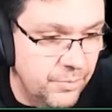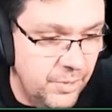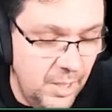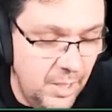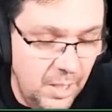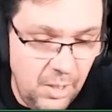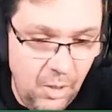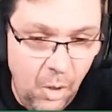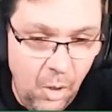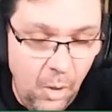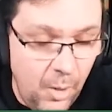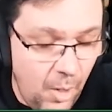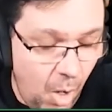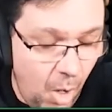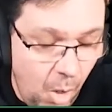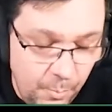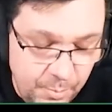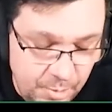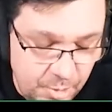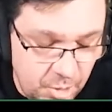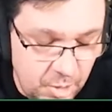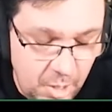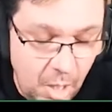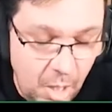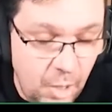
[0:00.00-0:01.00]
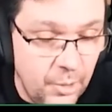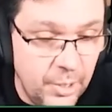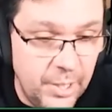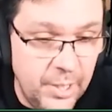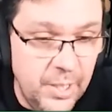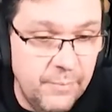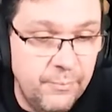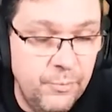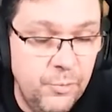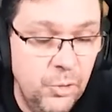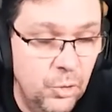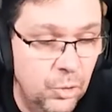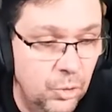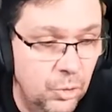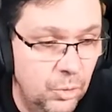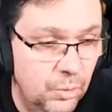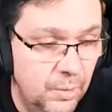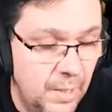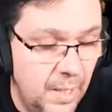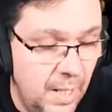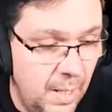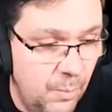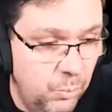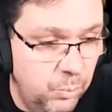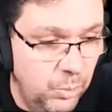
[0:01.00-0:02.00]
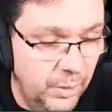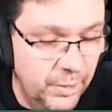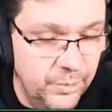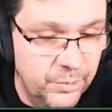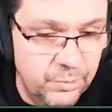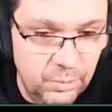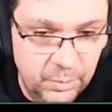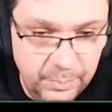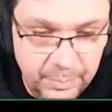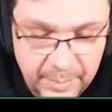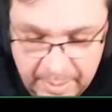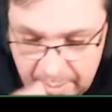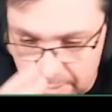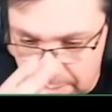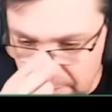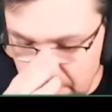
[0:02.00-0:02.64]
Yeah, you know, obviously only if you're uh, willing to admit it.